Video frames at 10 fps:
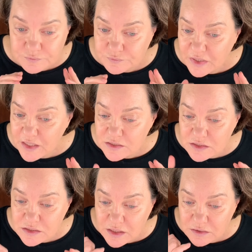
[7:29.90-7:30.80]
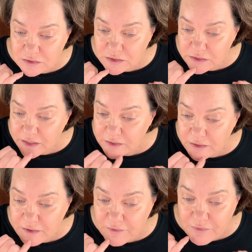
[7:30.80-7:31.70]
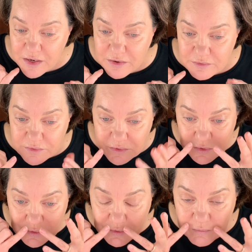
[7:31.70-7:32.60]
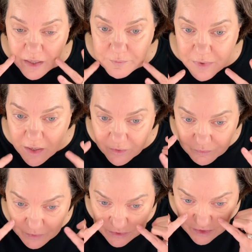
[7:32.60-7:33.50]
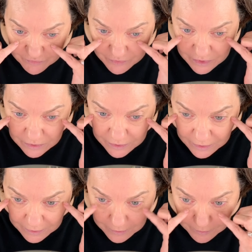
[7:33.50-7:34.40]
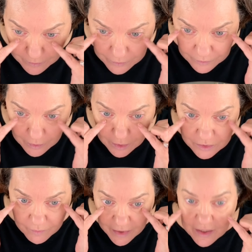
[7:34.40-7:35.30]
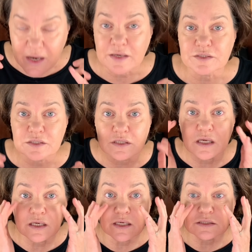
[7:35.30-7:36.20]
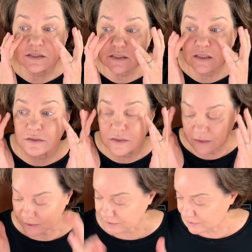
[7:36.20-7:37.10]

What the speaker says: Hasn't settled in yet around my mouth, but definitely under my eyes it has settled in.